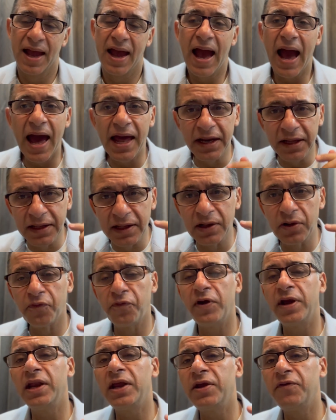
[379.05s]
Another
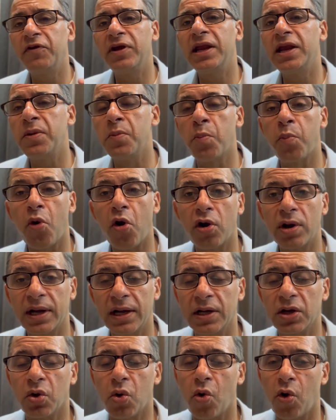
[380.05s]
very, very
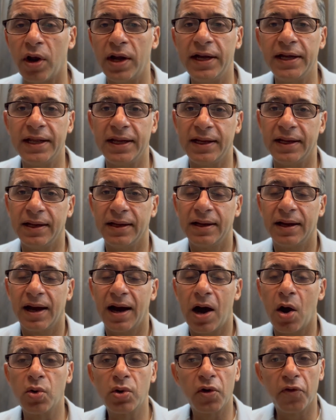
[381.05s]
important quality
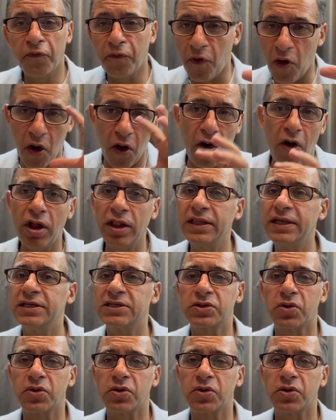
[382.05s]
out of all these